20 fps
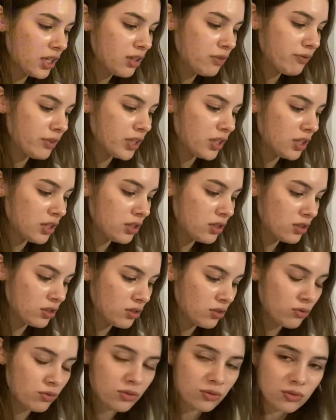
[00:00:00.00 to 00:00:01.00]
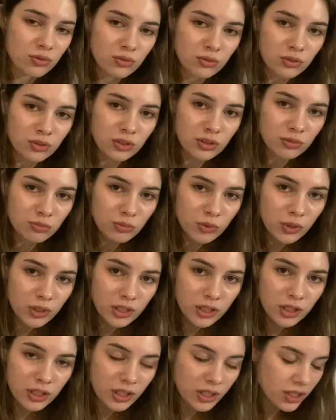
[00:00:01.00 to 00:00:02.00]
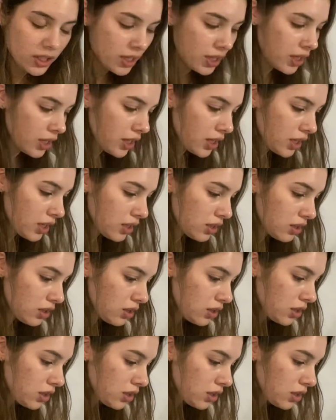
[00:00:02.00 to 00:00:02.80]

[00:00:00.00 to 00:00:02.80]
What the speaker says: if I needed to go to school in the morning, I can.